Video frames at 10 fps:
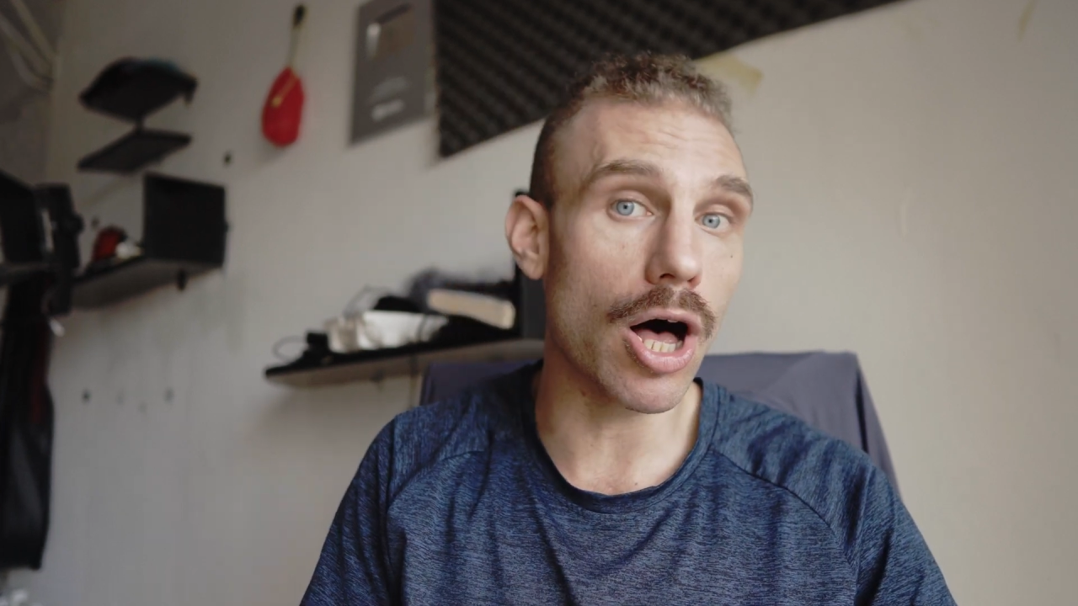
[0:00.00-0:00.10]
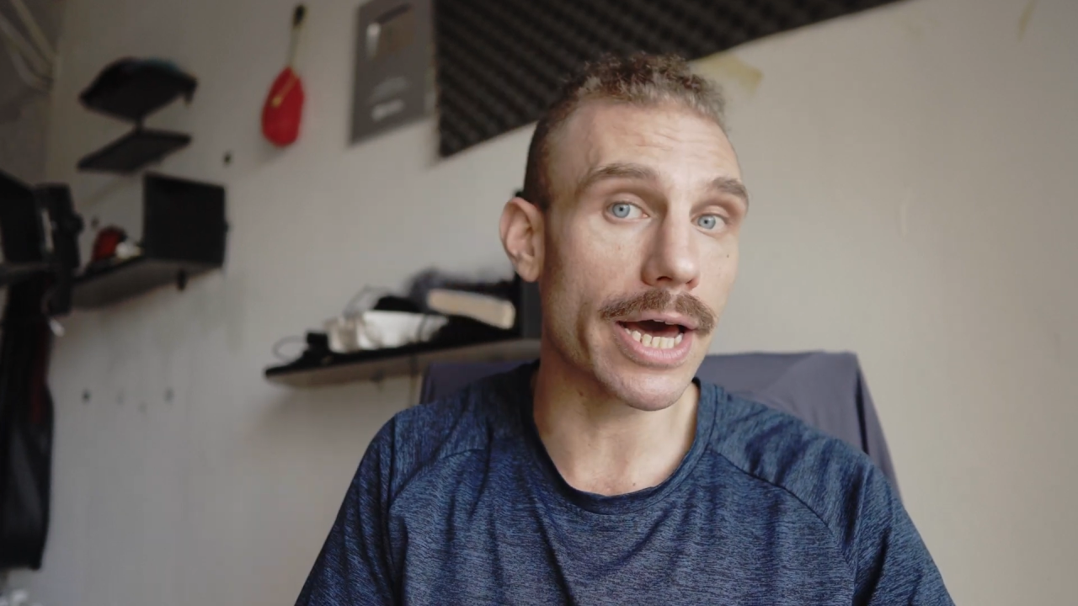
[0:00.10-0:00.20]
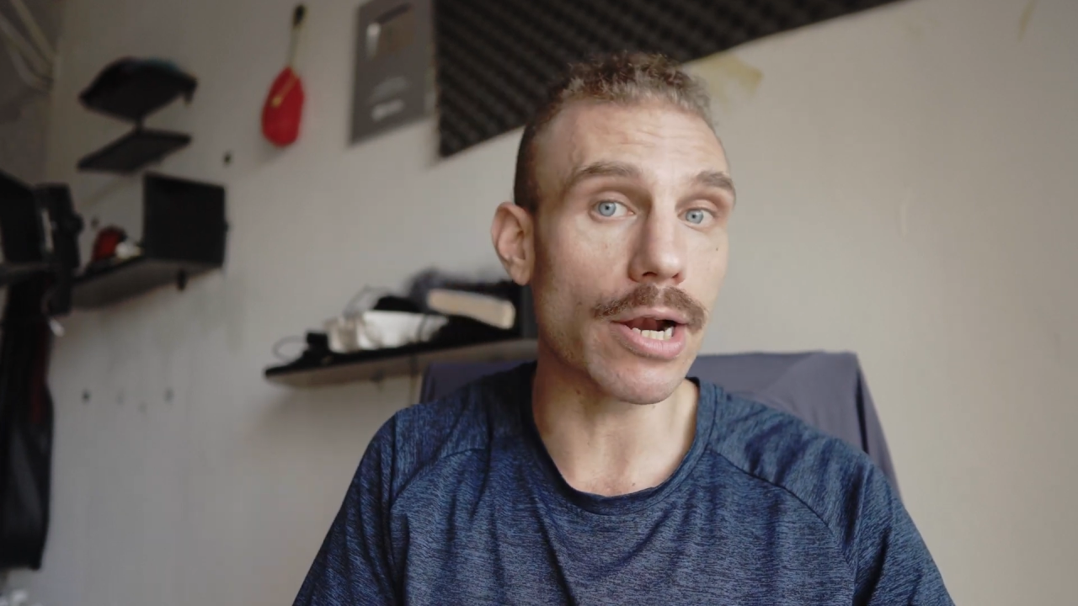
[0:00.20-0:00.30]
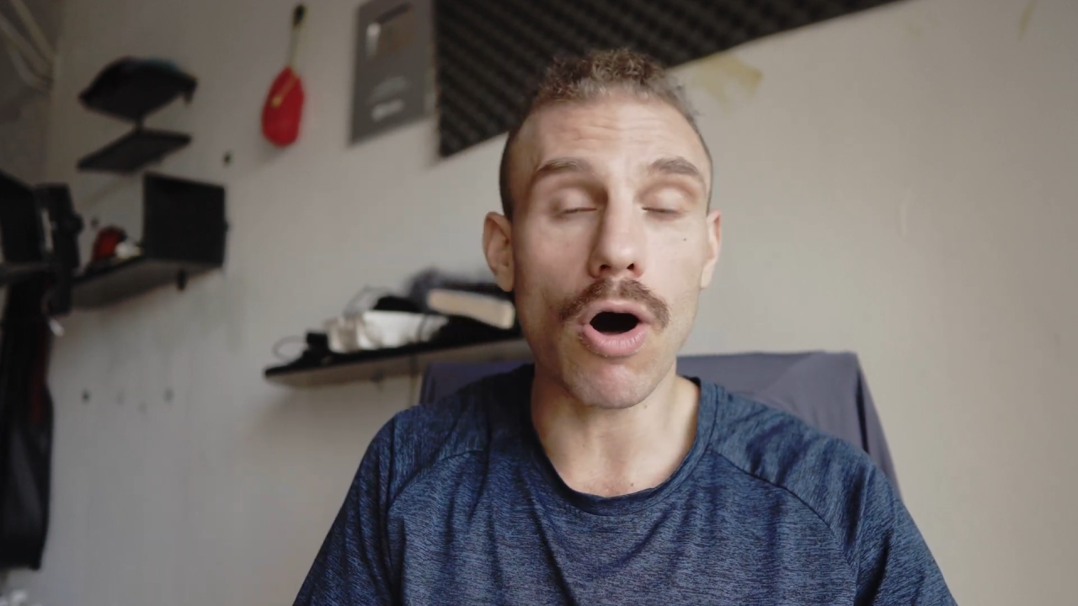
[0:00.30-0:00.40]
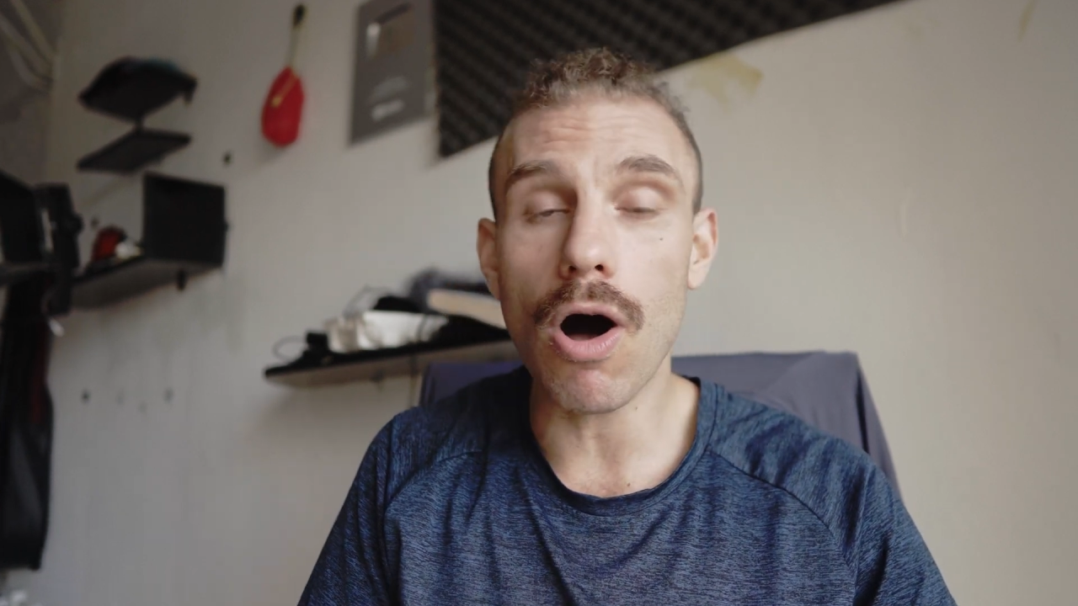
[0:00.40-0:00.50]

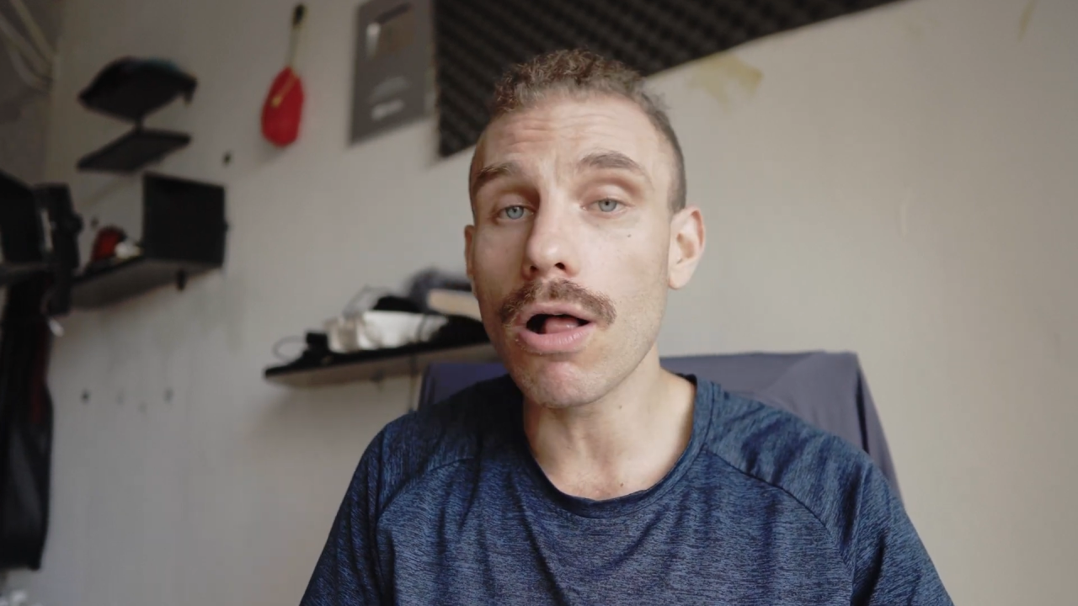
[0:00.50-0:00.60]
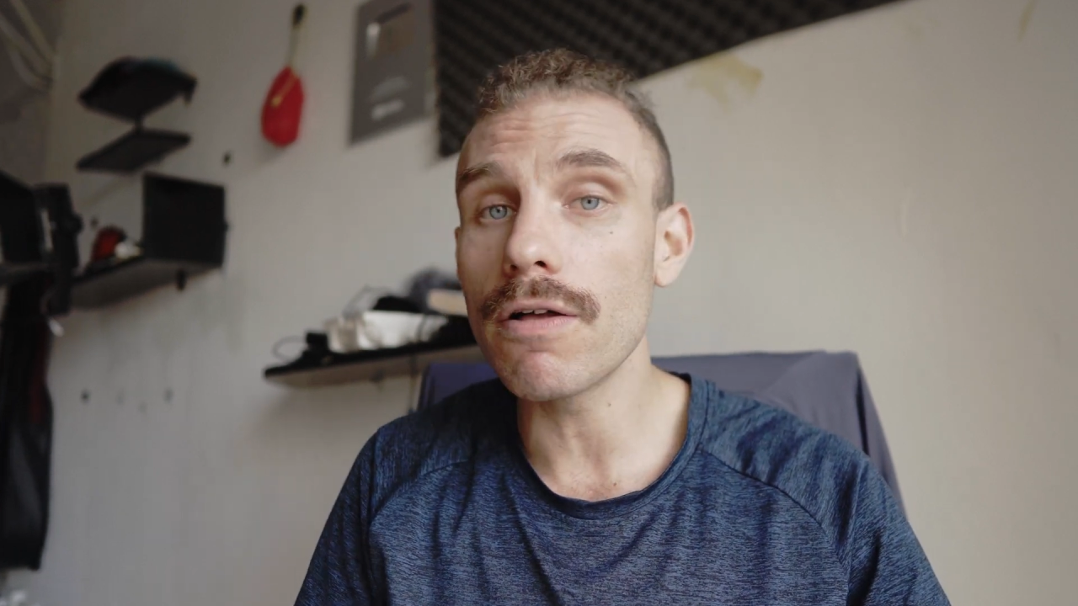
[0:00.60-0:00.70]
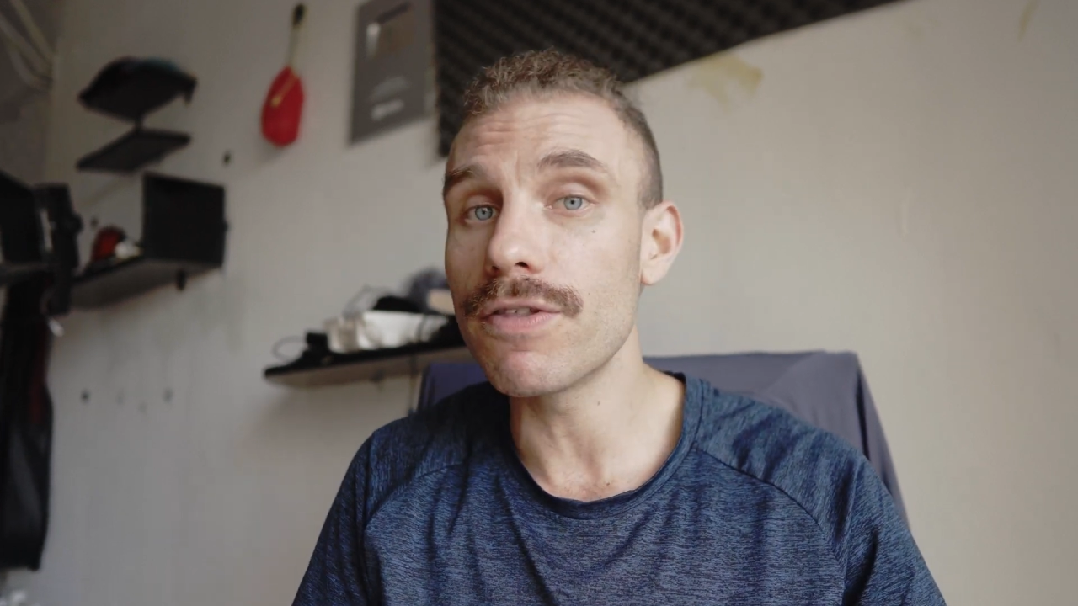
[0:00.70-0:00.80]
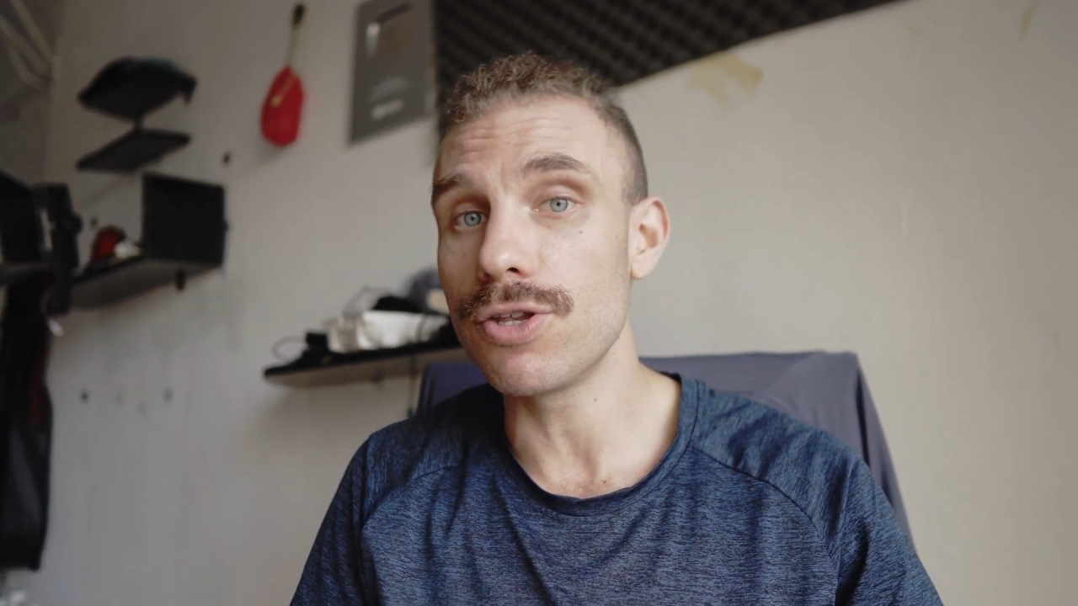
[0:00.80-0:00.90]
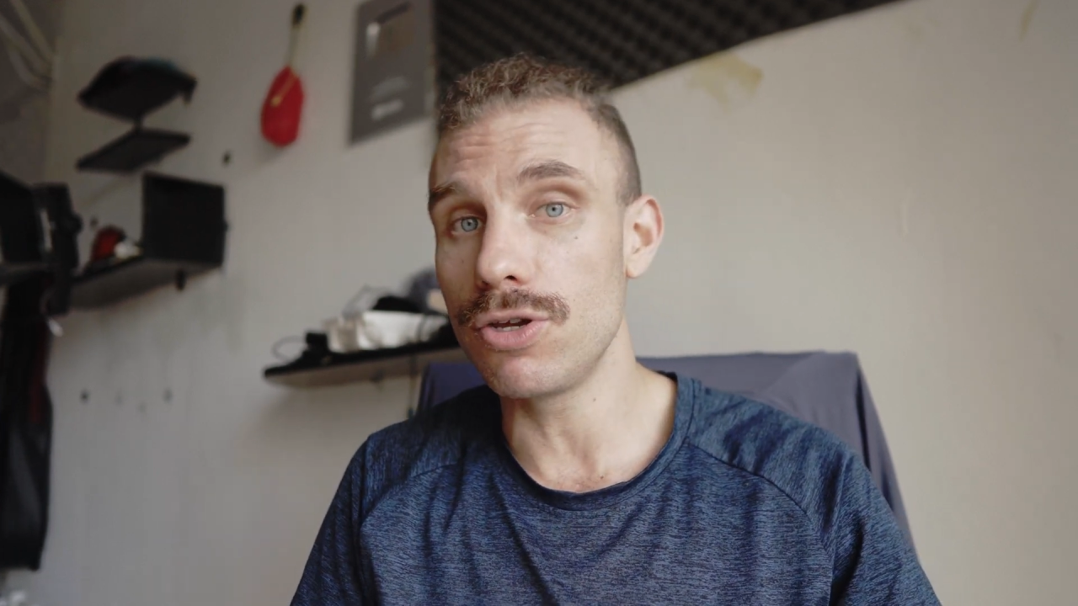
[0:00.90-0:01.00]
on all of the